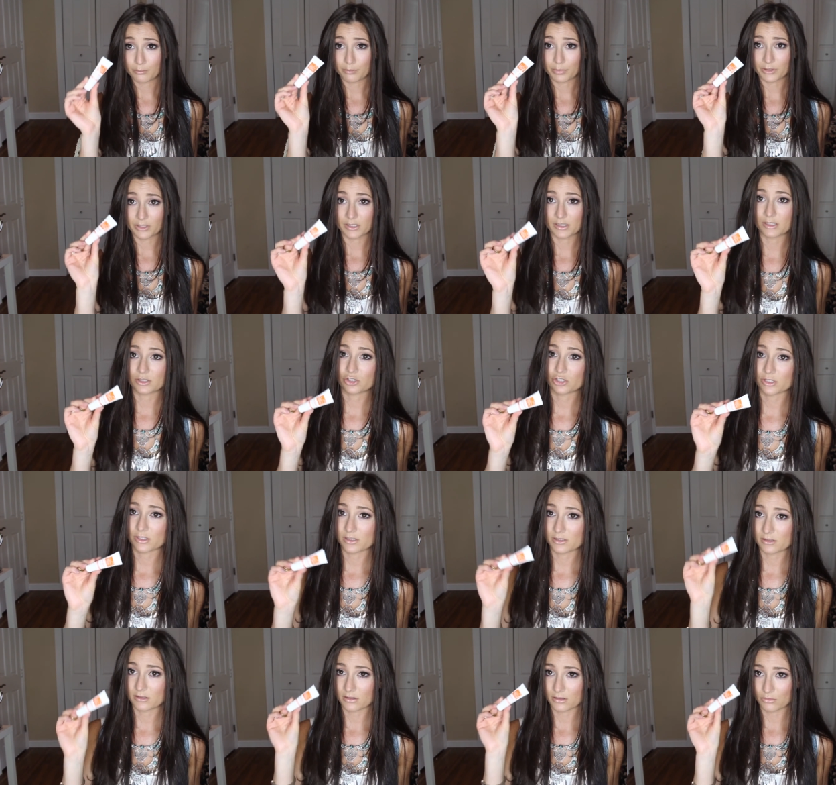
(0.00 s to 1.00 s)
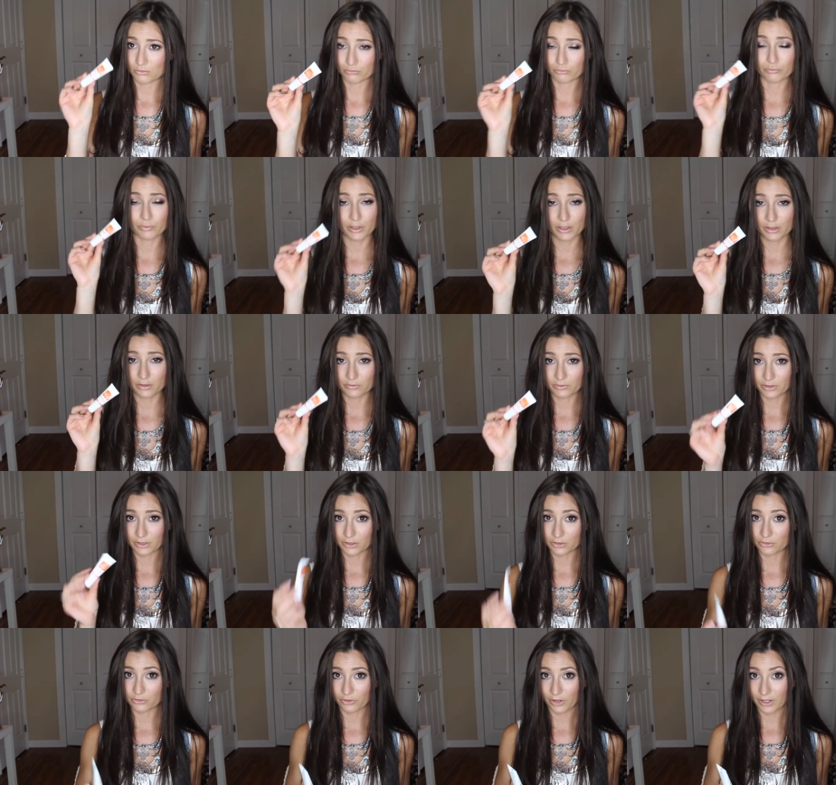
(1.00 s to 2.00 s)
But this is just a really,
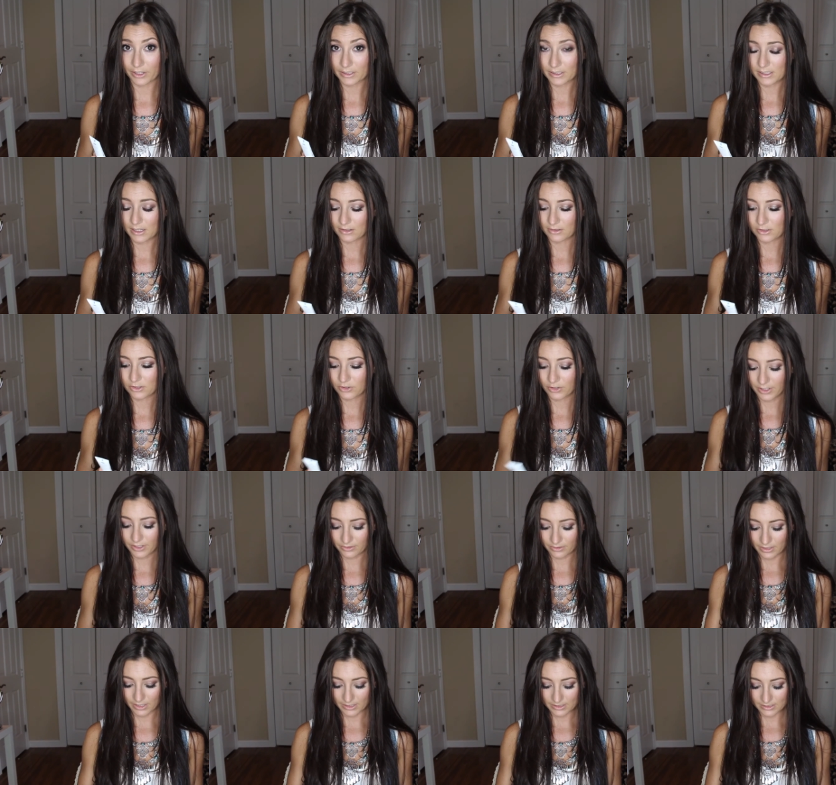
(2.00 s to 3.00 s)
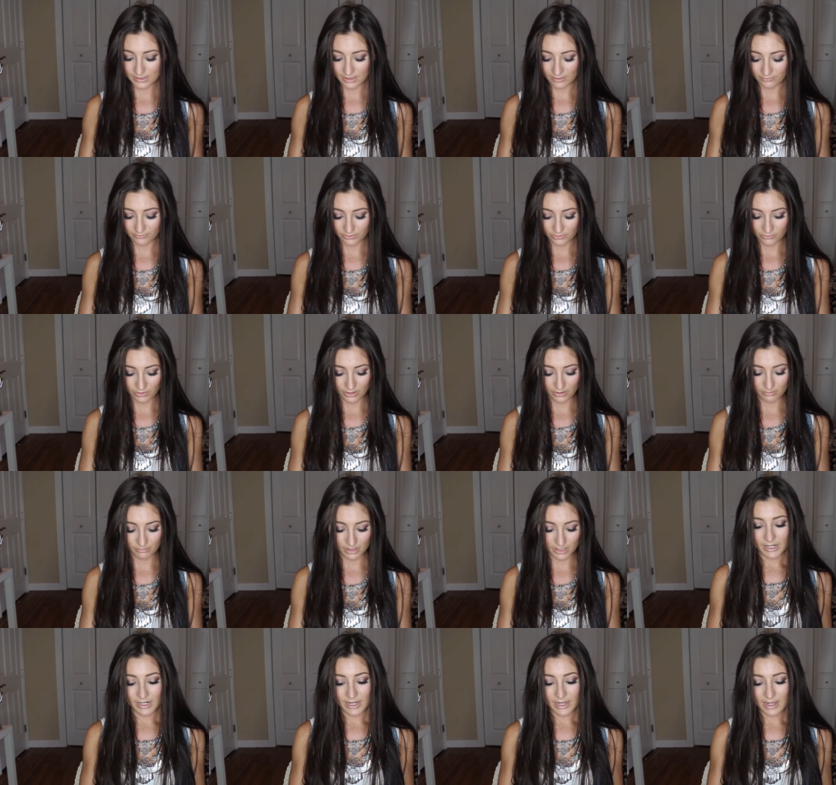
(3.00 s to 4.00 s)
really great sunscreen that I definitely
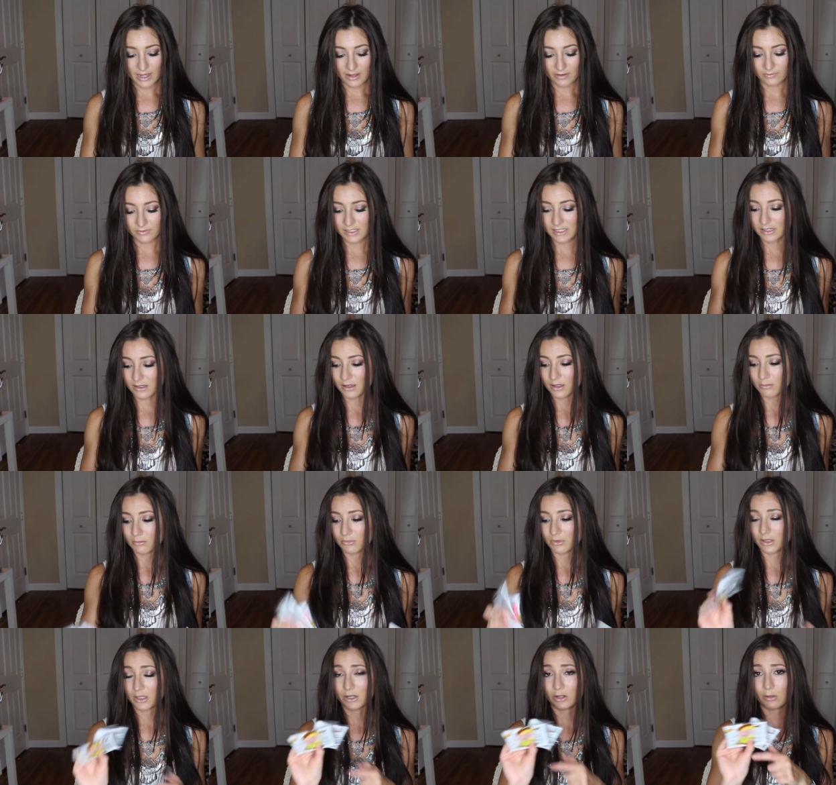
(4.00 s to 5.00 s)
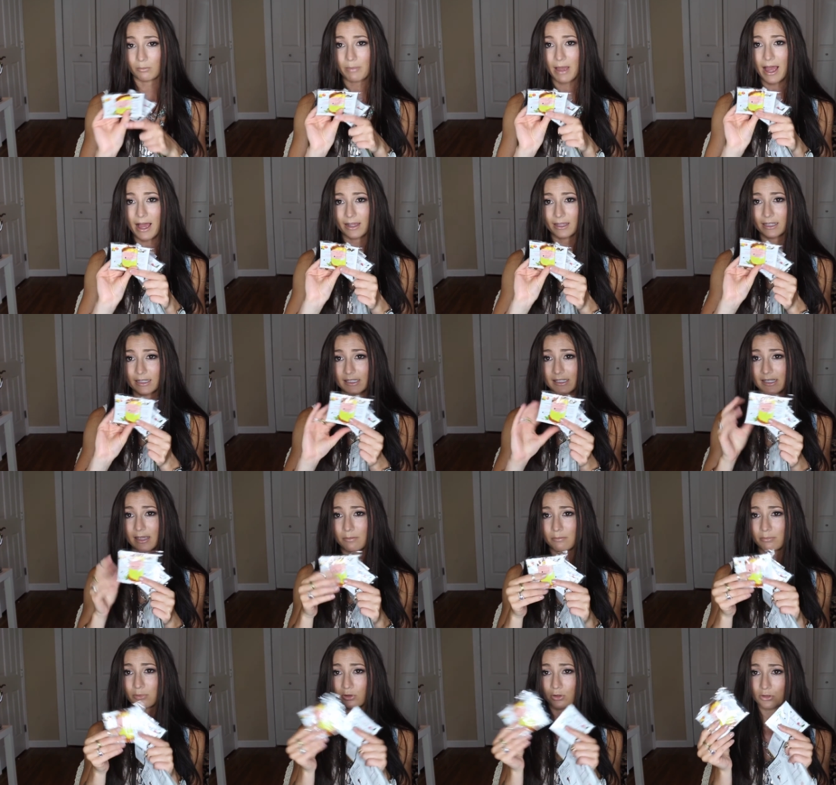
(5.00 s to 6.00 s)
recommend. I have some little packet
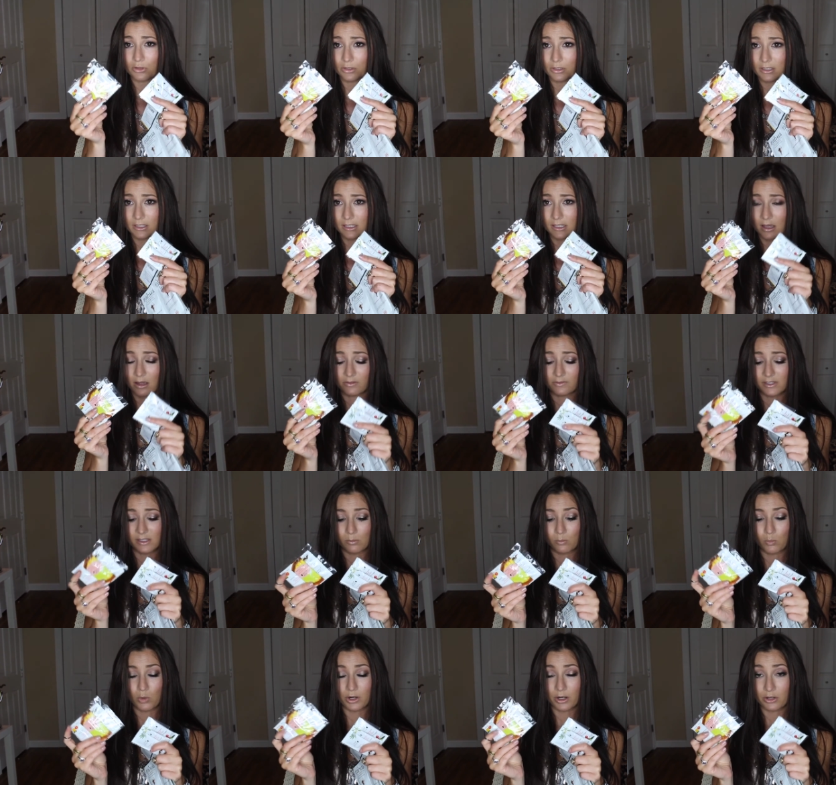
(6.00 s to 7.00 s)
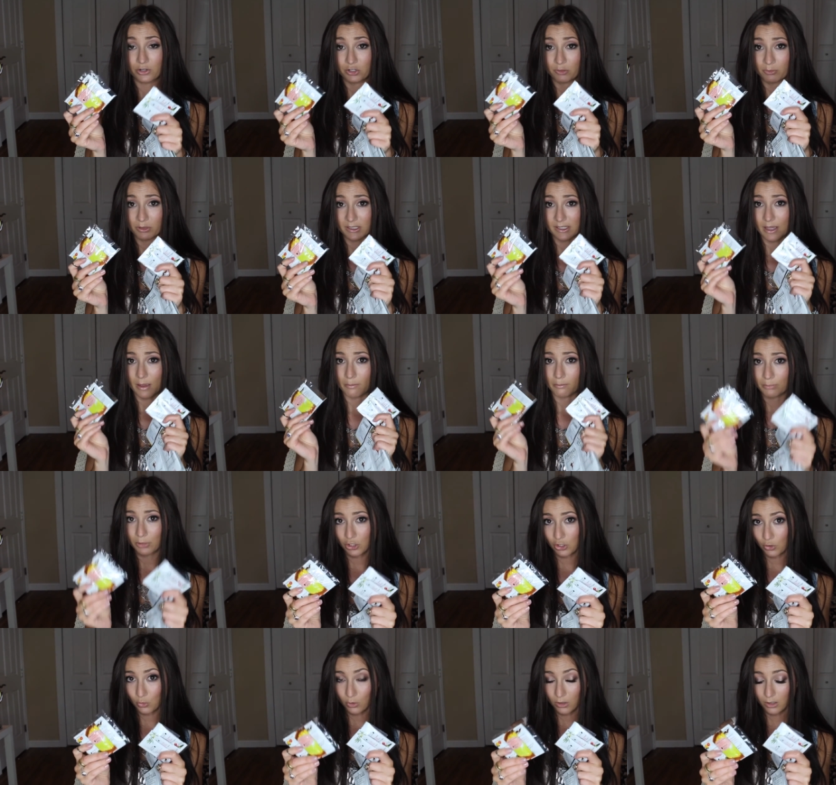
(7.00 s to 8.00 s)
samples of some one hundred percent
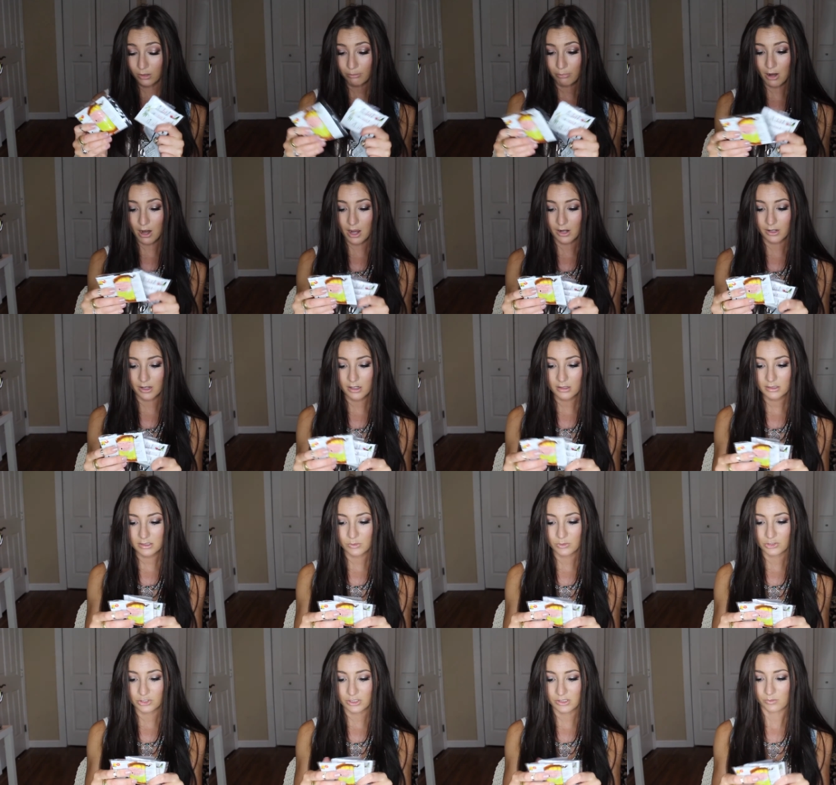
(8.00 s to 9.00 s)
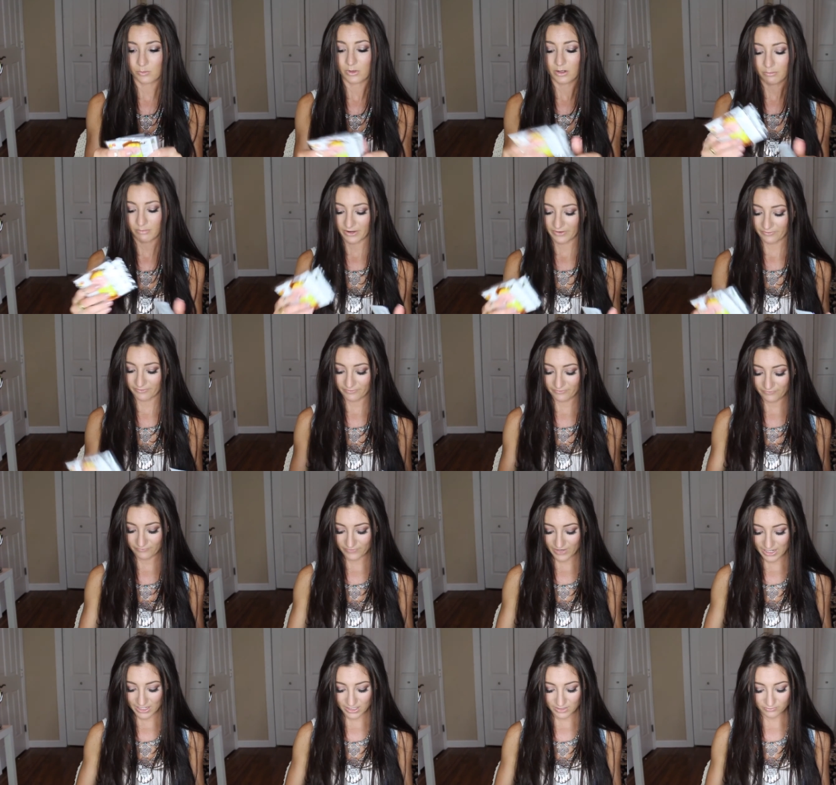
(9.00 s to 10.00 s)
Pure products, which is one of my
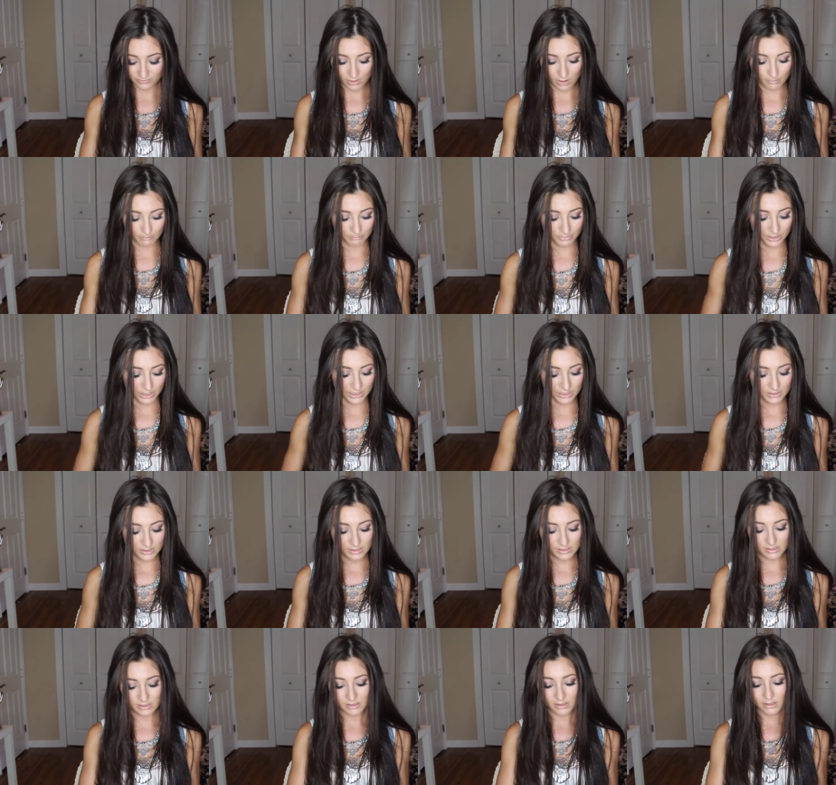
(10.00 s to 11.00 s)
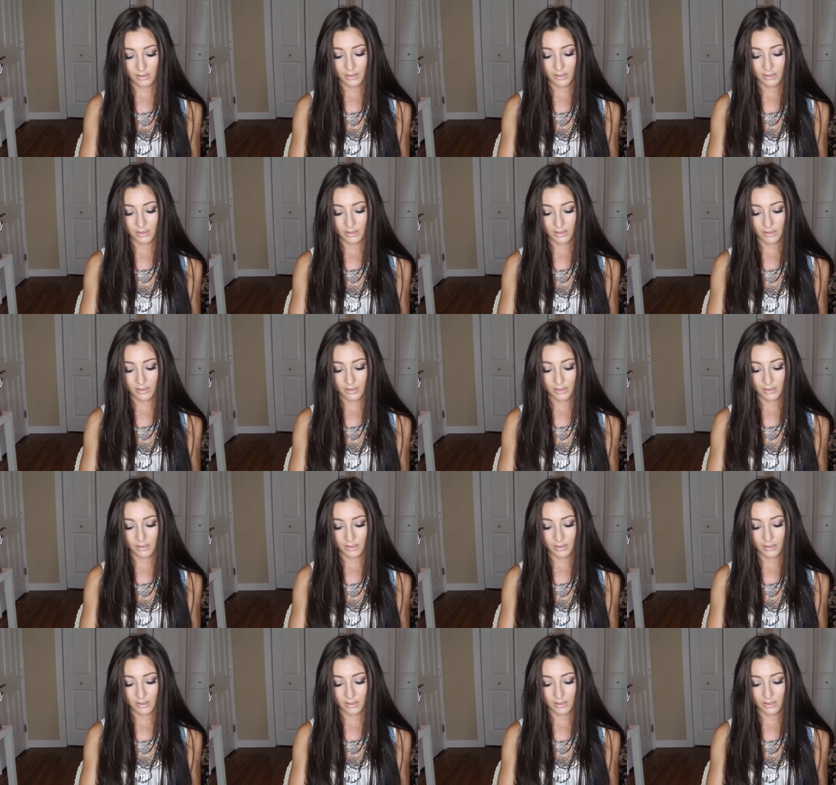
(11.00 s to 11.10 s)
fave companies.